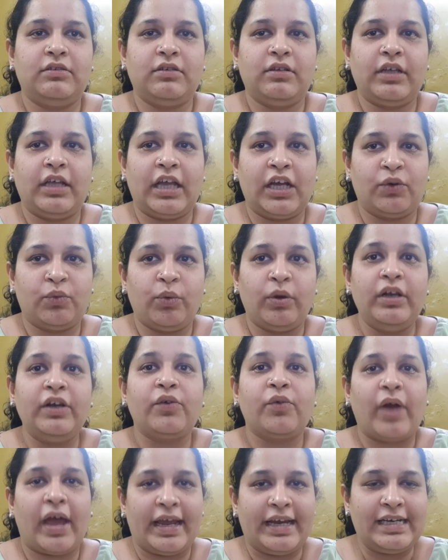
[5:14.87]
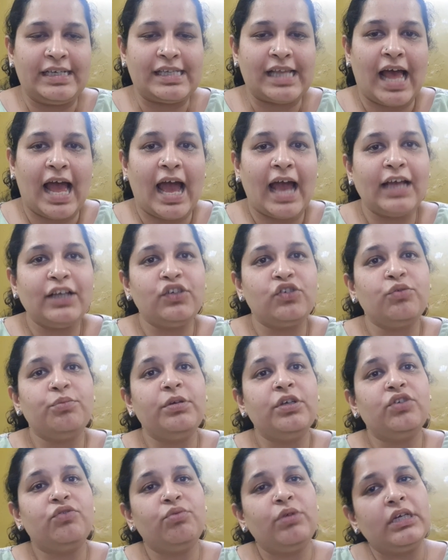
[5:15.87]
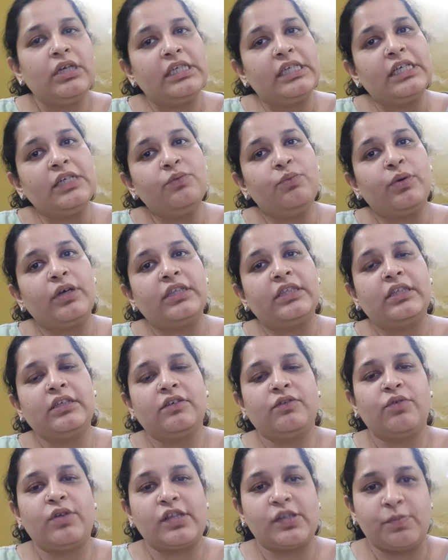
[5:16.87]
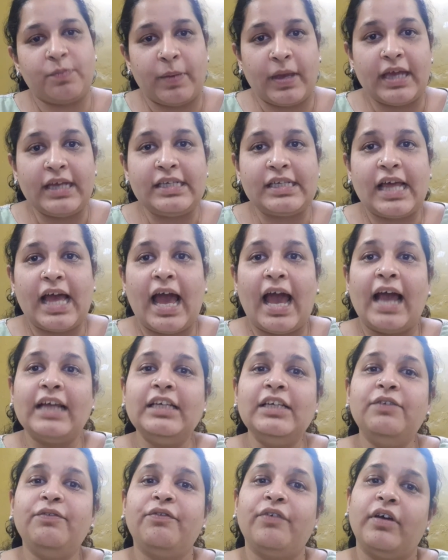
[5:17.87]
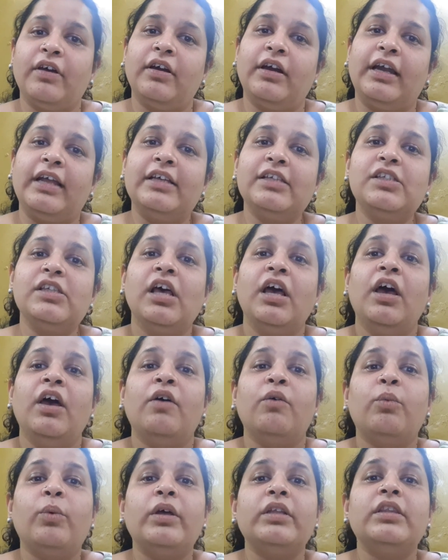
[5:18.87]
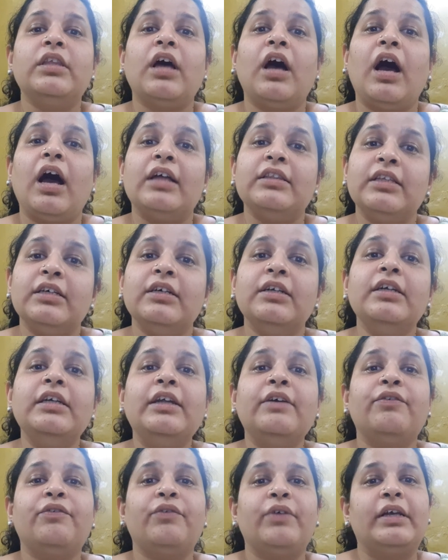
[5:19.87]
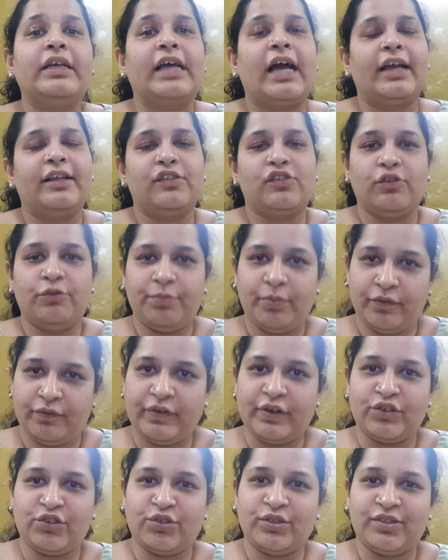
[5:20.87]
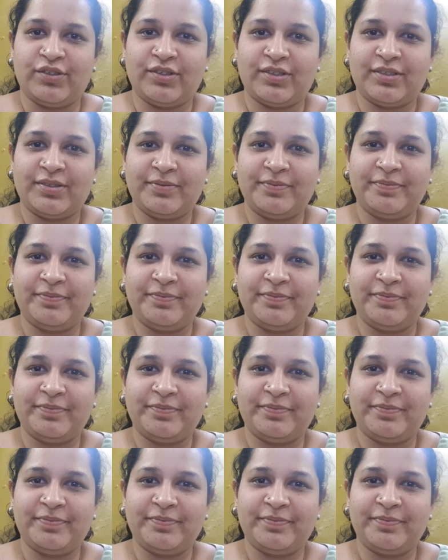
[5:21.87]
equal rights and to be treated with respect and fairness with other different kinds of professions.